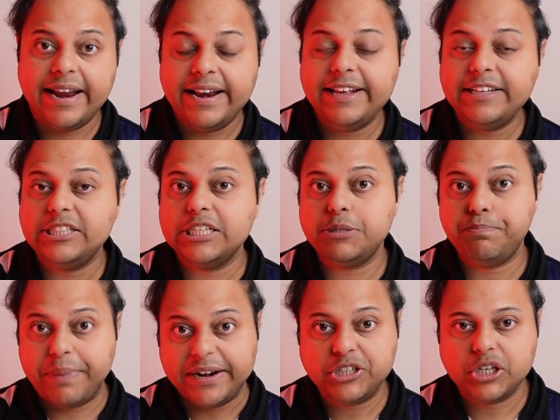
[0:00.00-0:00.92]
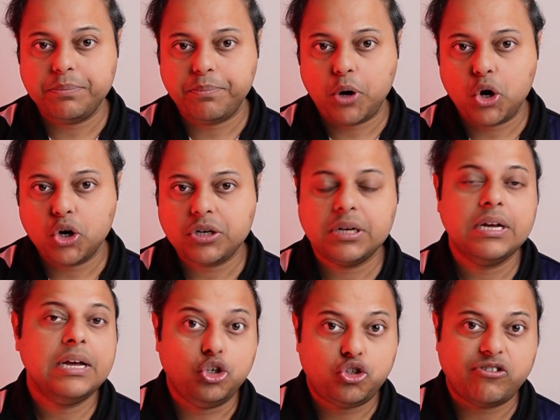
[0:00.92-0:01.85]
NHS pension pot,
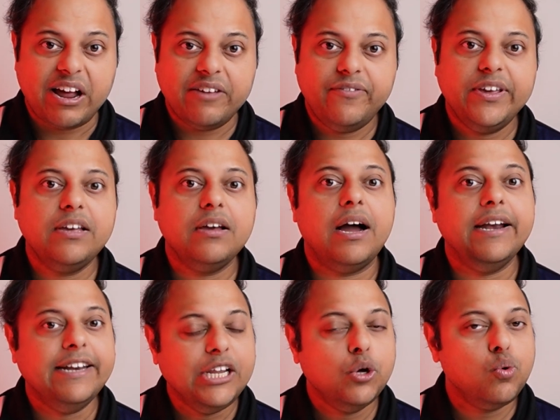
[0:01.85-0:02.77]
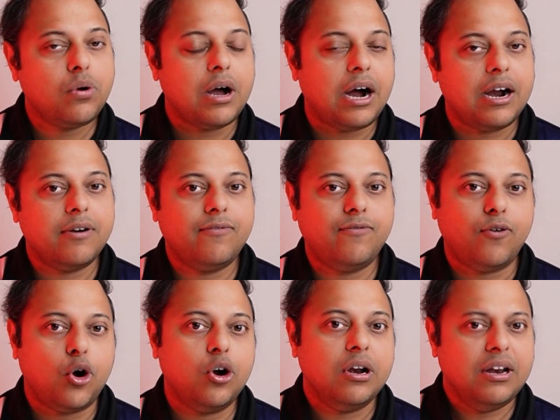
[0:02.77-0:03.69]
driving a new car
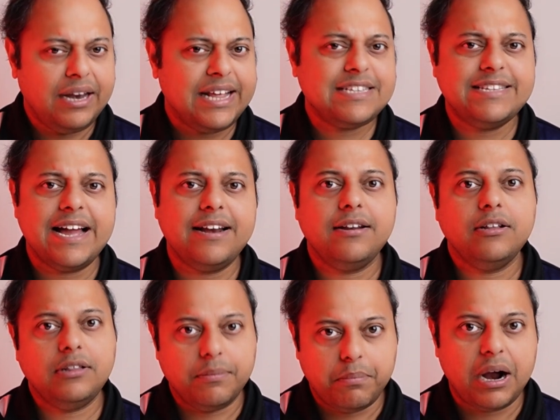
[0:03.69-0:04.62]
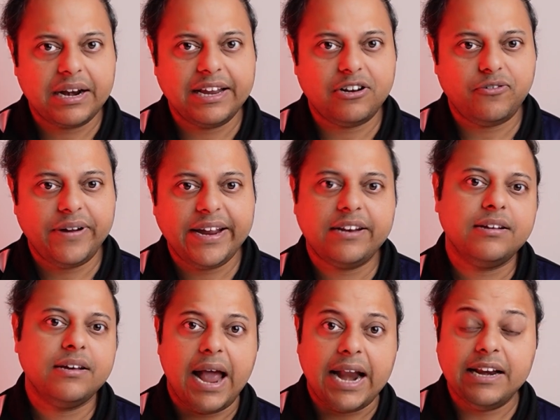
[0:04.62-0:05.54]
for less than the market
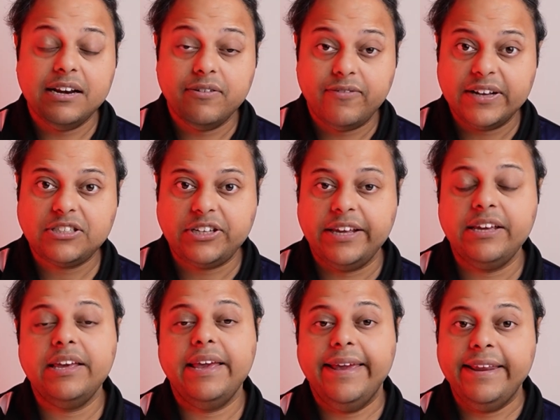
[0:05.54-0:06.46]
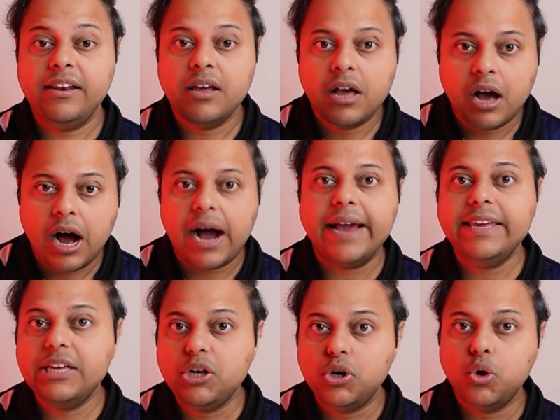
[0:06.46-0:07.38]
rate, and investing in
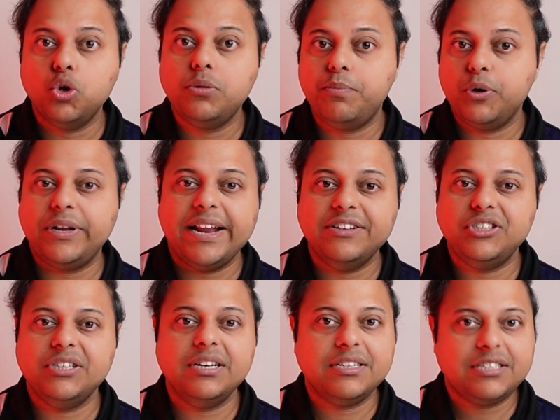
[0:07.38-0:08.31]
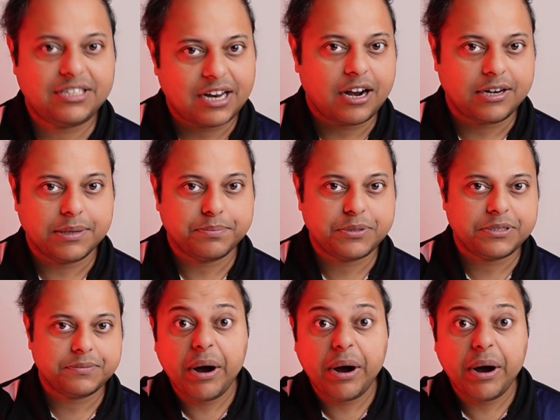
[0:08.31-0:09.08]
high growth potential startups.